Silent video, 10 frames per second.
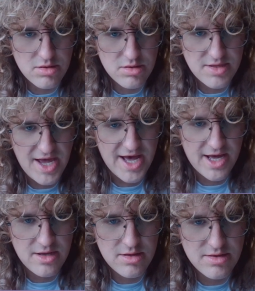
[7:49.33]
Yeah,
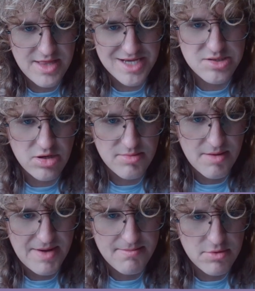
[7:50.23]
that's got to be a
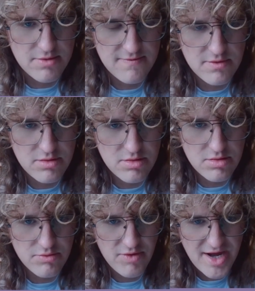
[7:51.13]
bad move.
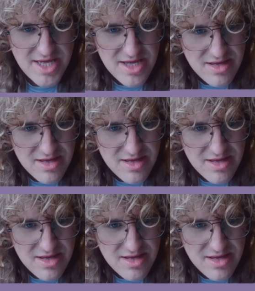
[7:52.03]
Right?